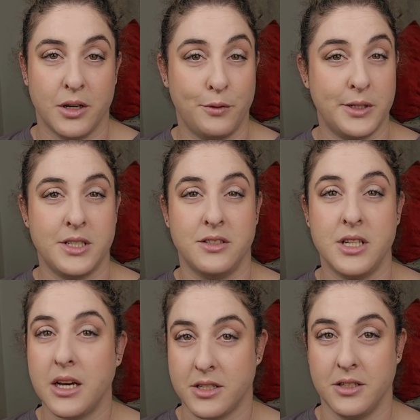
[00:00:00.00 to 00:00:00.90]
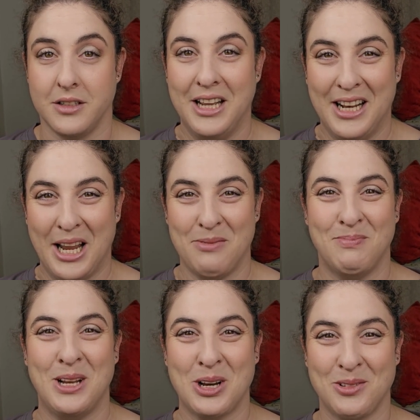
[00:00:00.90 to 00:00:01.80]
If it doesn't, let
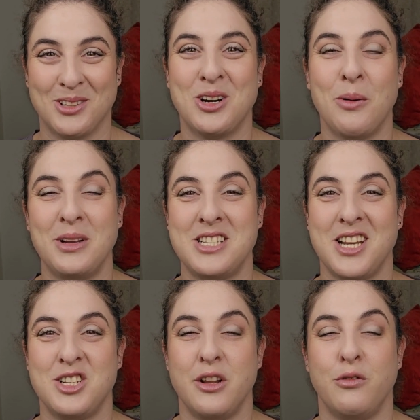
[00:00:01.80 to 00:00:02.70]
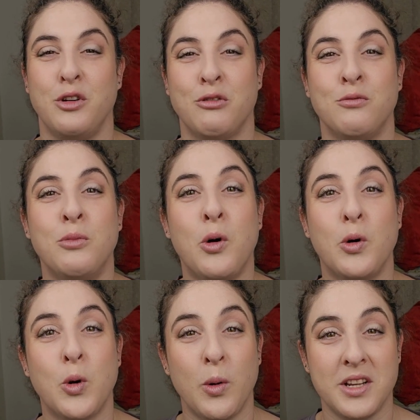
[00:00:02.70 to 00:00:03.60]
me know in the comment section. If you have more
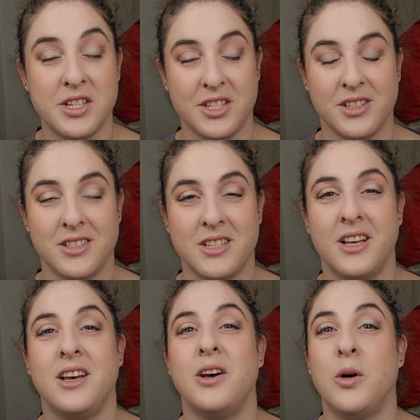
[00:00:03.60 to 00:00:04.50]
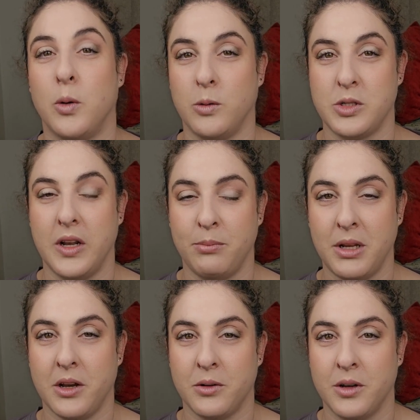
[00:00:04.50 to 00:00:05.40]
questions, also let me know.